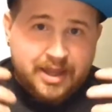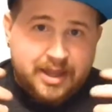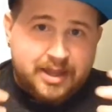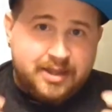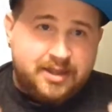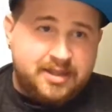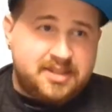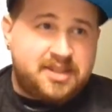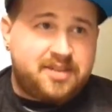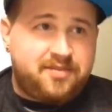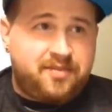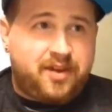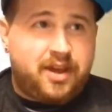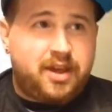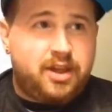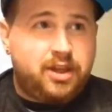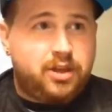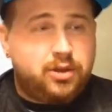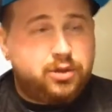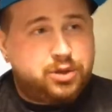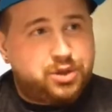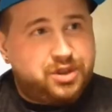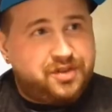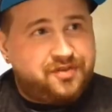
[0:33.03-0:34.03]
This event
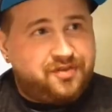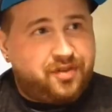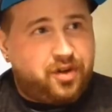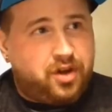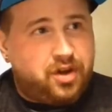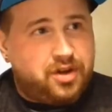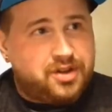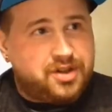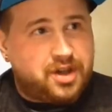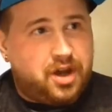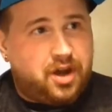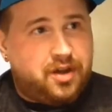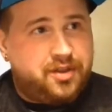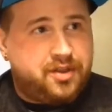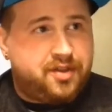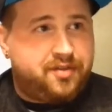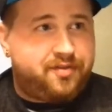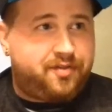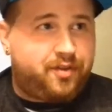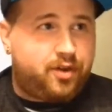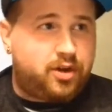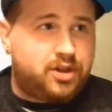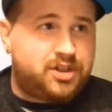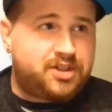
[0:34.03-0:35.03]
usually falls on the
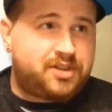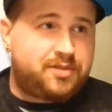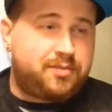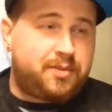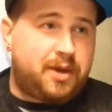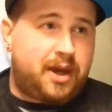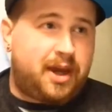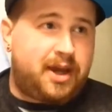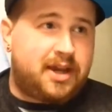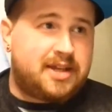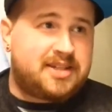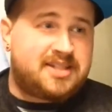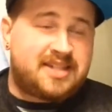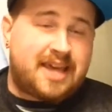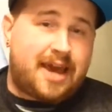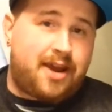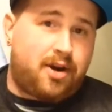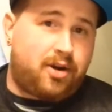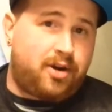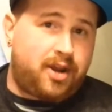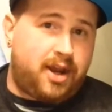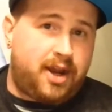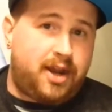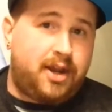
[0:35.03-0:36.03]
first
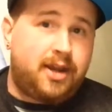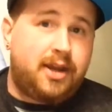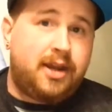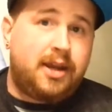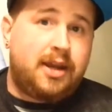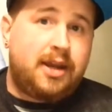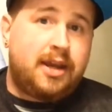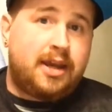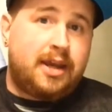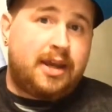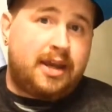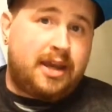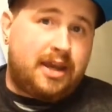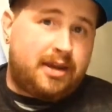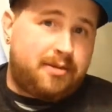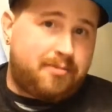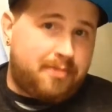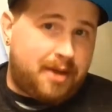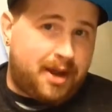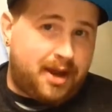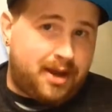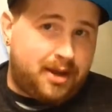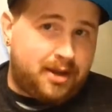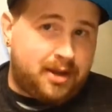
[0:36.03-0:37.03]
Saturday in
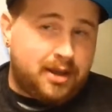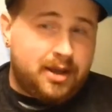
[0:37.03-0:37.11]
May.